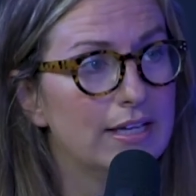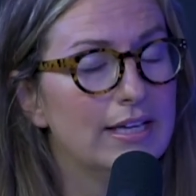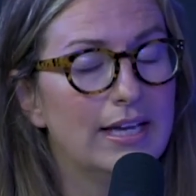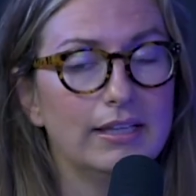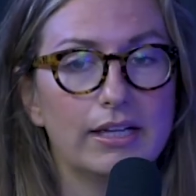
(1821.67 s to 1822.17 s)

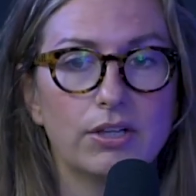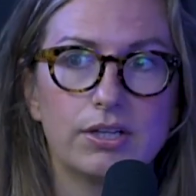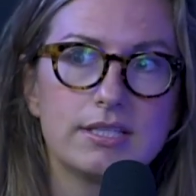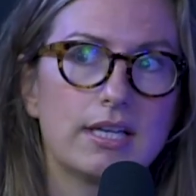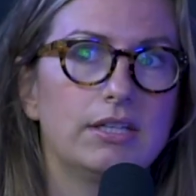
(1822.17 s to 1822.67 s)
Mm. And like
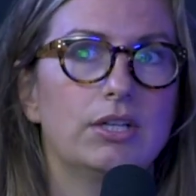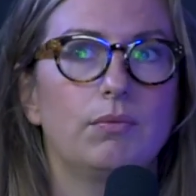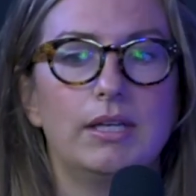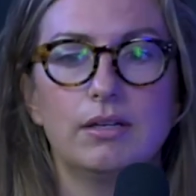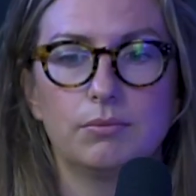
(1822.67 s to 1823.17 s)
Clark said, you know,
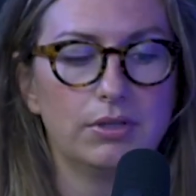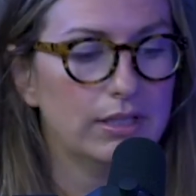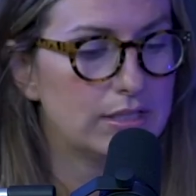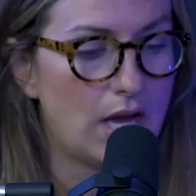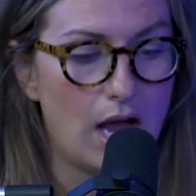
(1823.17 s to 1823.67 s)
we didn't
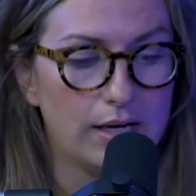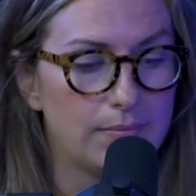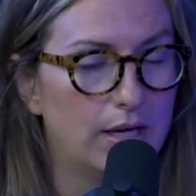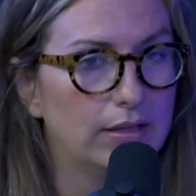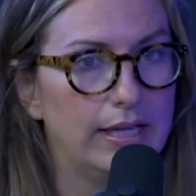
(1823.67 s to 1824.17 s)
really talk
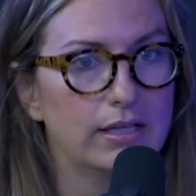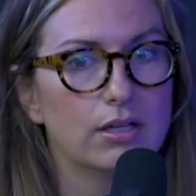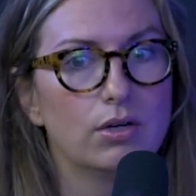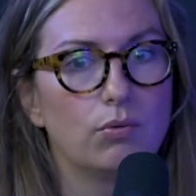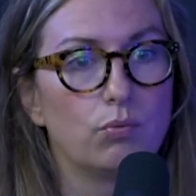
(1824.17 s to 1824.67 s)
about like
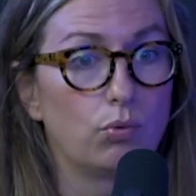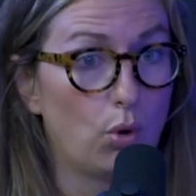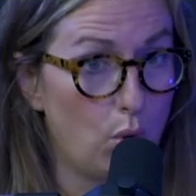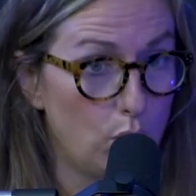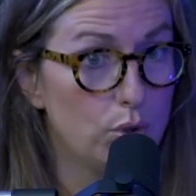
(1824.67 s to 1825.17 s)

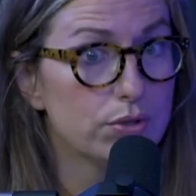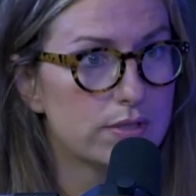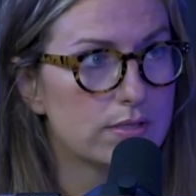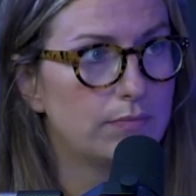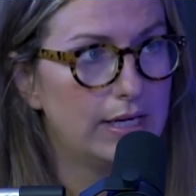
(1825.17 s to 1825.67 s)

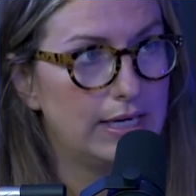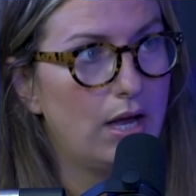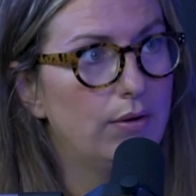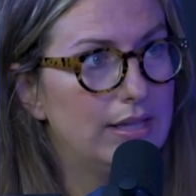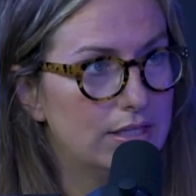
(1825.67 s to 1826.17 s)
roles right
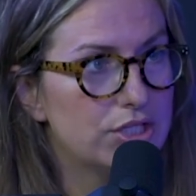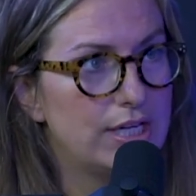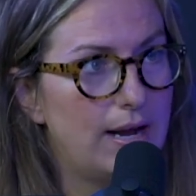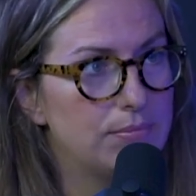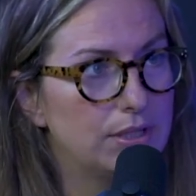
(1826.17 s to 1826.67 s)
now in this
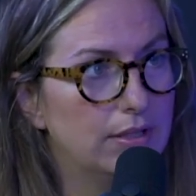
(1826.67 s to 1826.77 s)
chapter.